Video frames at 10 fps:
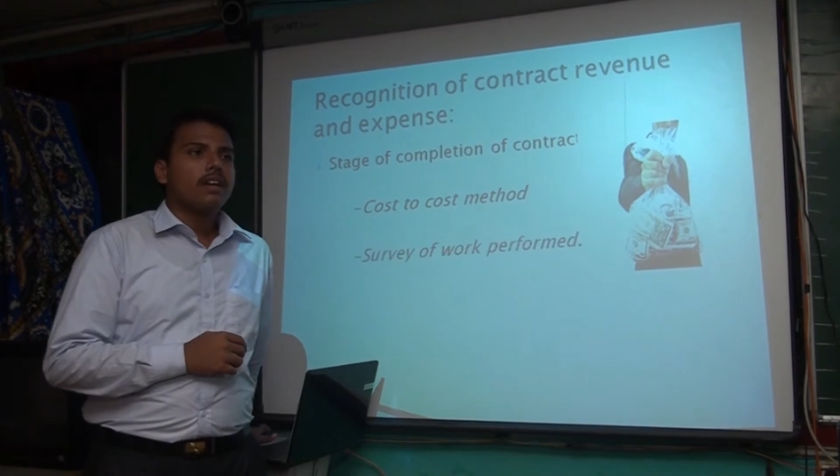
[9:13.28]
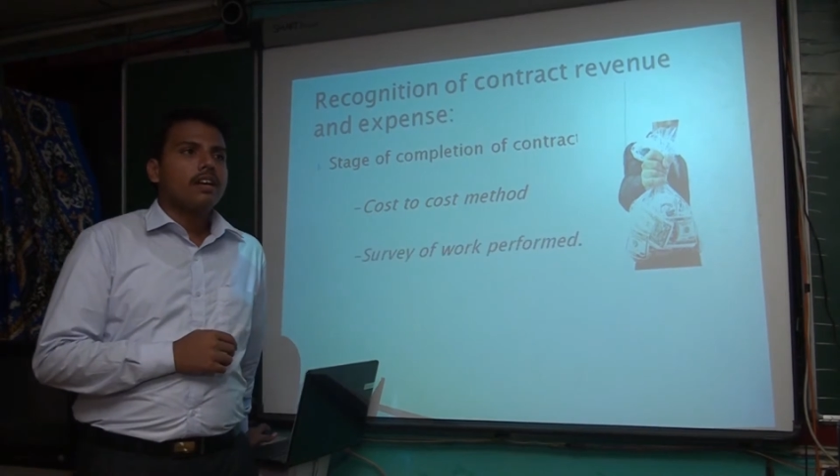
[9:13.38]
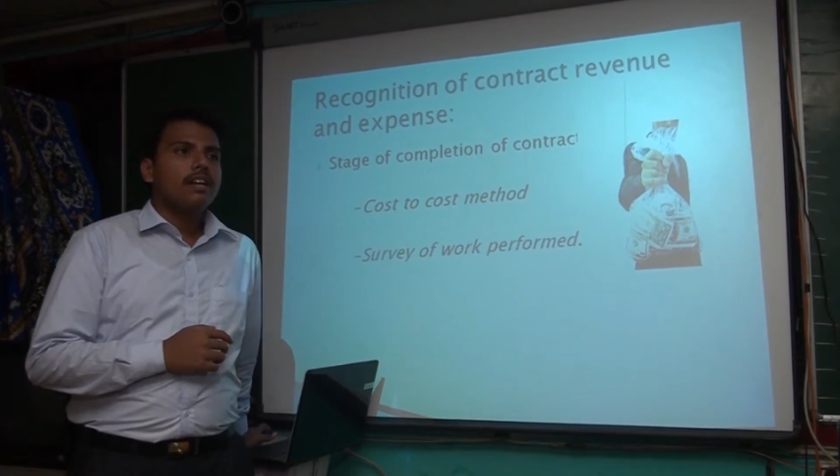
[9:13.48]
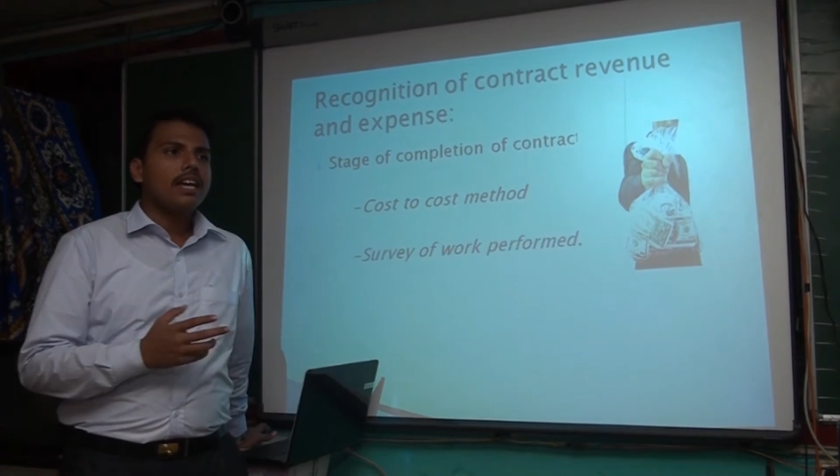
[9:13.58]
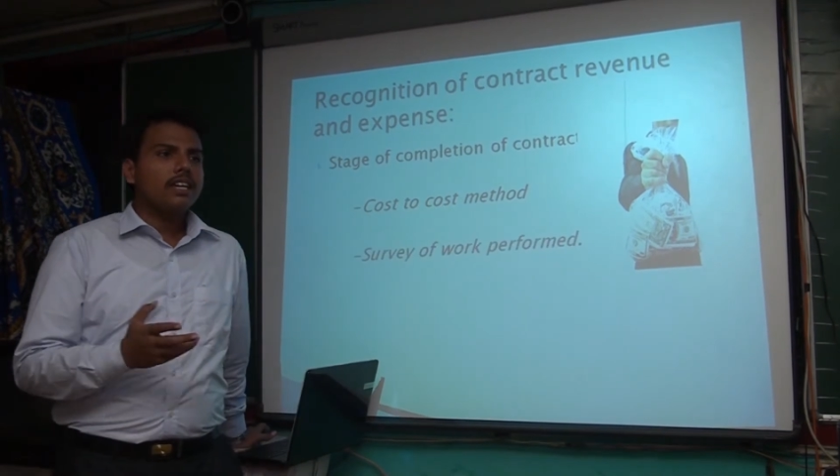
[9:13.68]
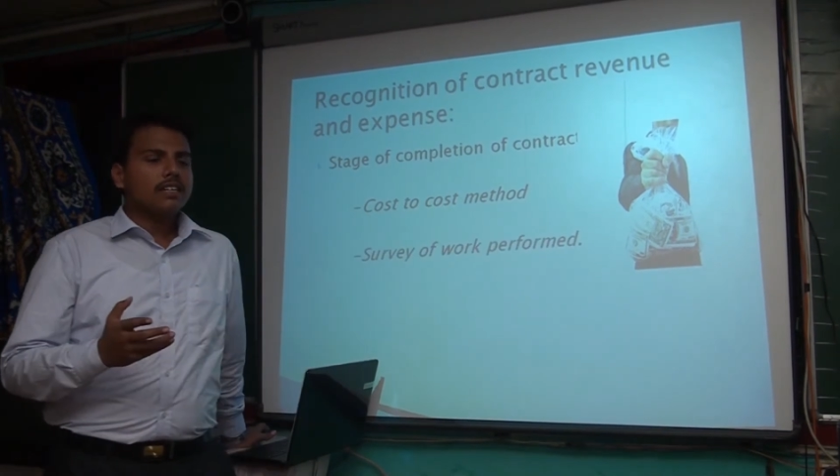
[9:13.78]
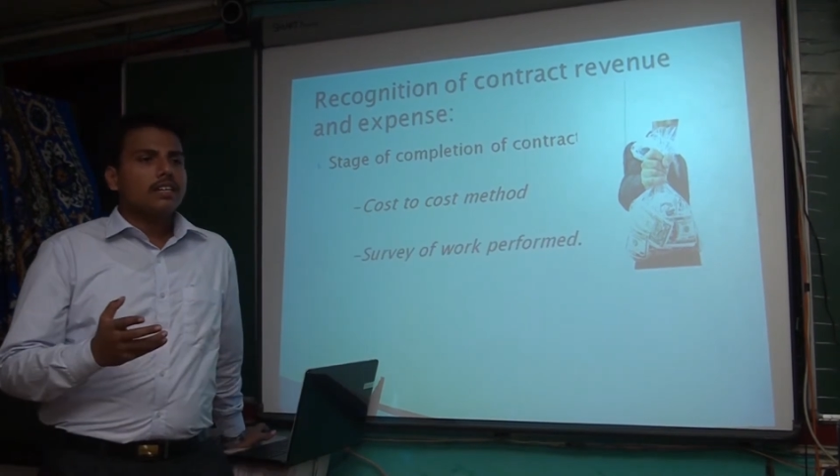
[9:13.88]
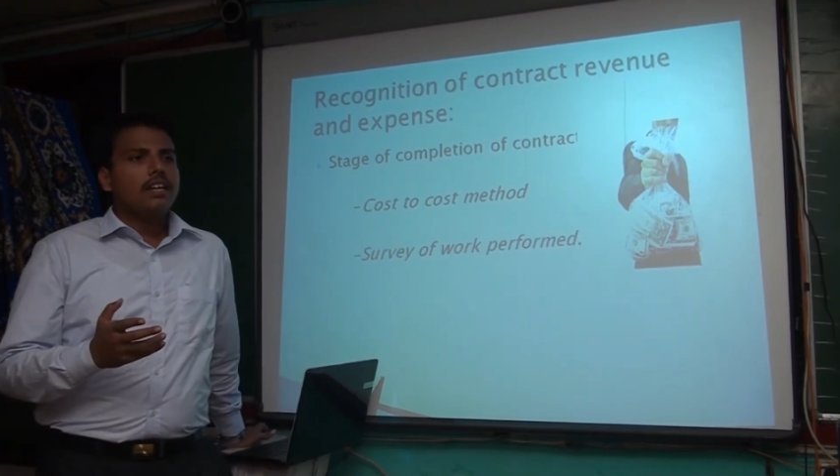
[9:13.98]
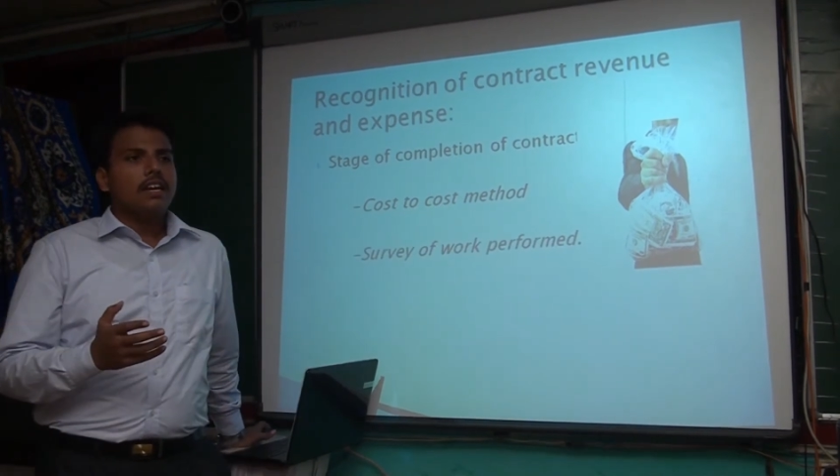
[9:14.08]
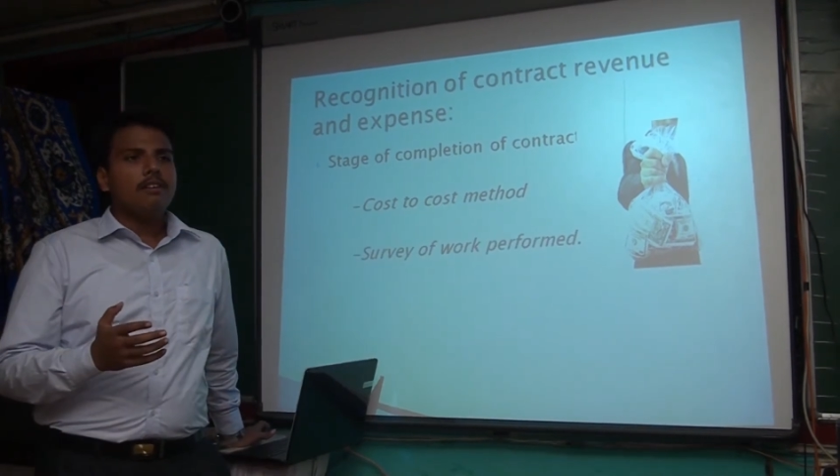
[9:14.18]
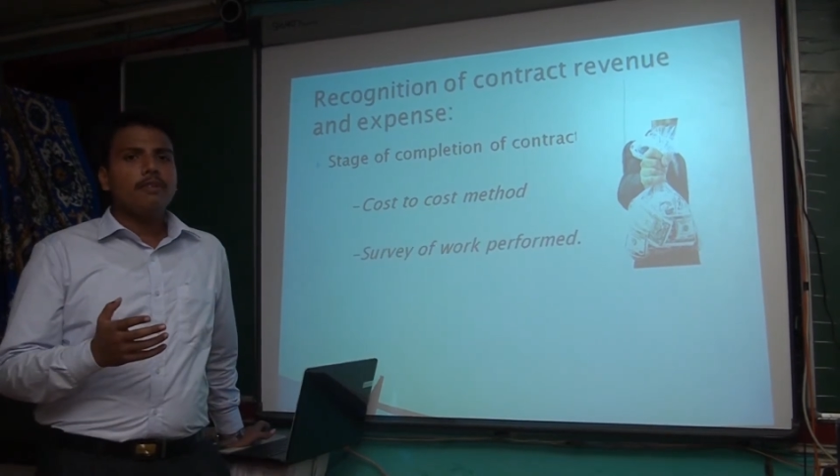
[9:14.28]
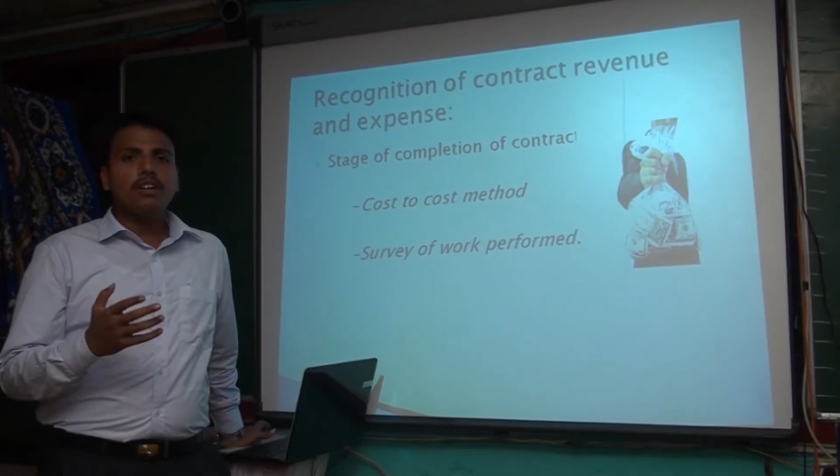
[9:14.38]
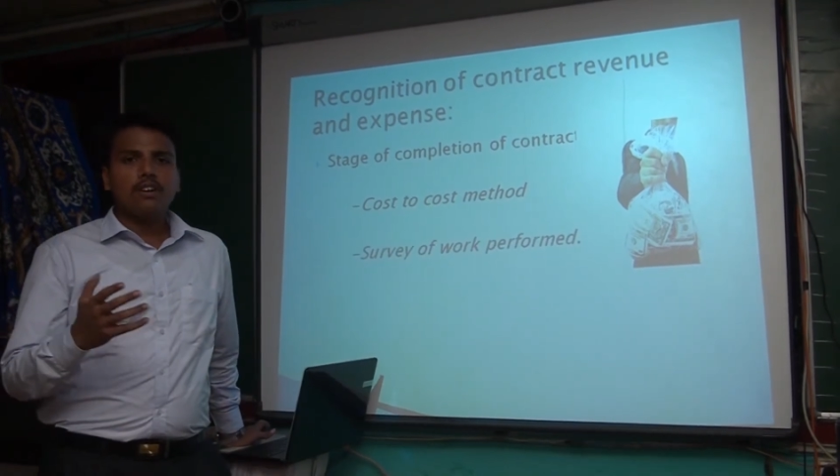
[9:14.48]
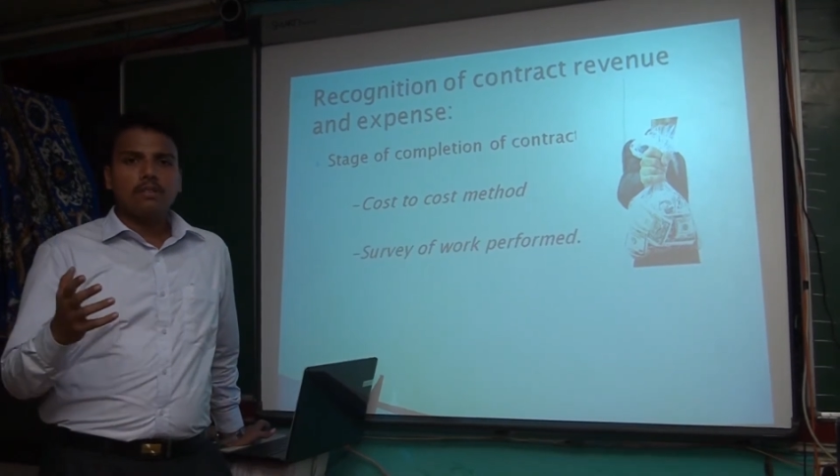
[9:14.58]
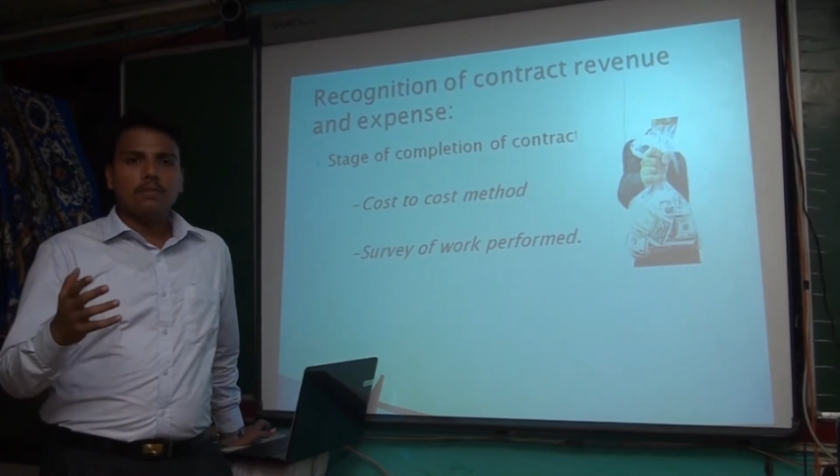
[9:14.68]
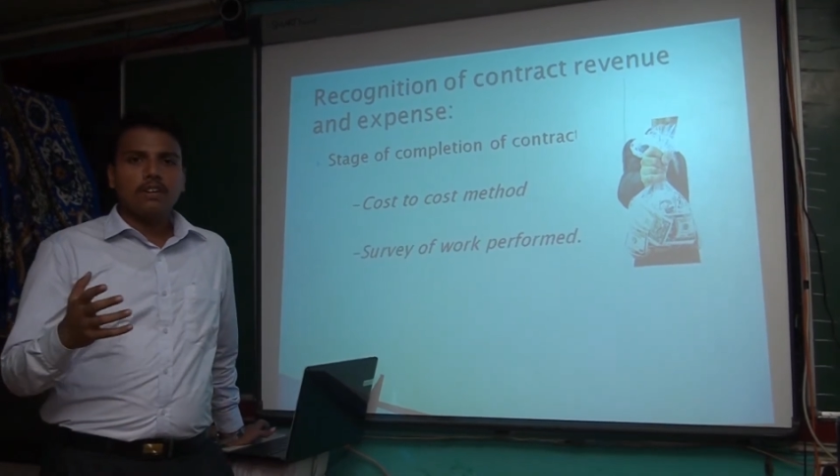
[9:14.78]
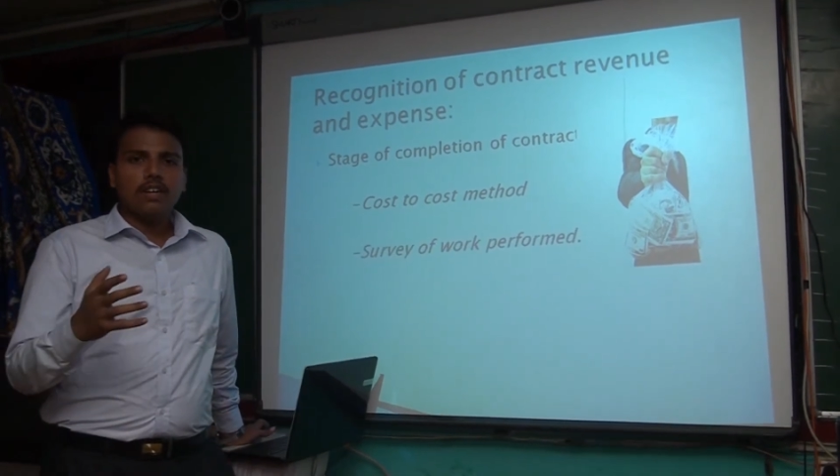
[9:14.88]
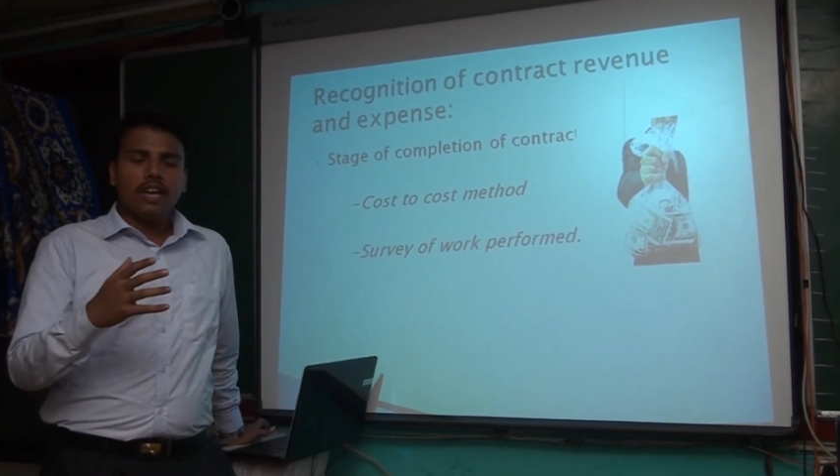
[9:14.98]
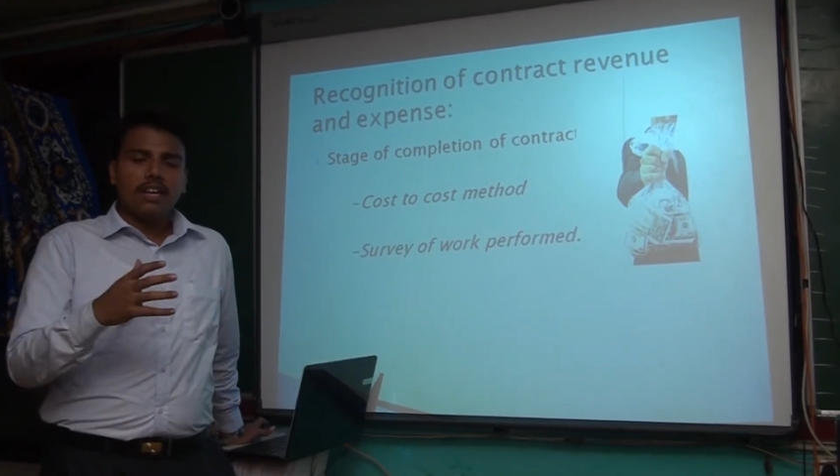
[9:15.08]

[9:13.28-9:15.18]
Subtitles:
Like, he may call upon